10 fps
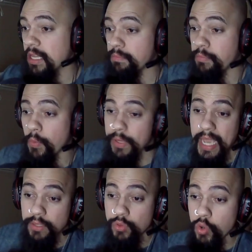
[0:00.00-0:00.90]
but we
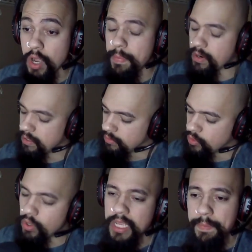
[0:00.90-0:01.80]
have to talk about it.
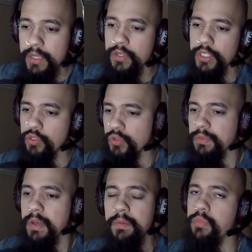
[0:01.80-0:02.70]
Knowing about your history is
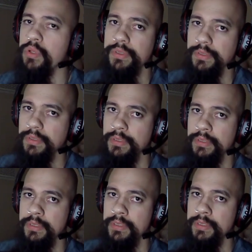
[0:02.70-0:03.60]
very important
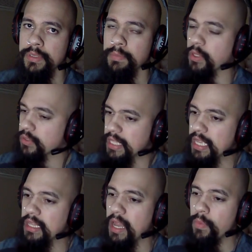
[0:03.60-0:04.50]
because
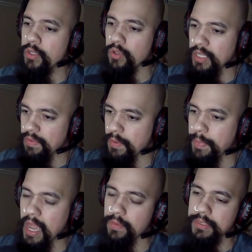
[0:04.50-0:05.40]
then that way you don't give it
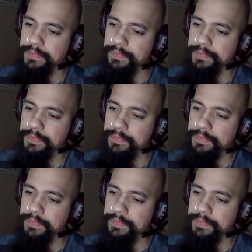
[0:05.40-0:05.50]
power,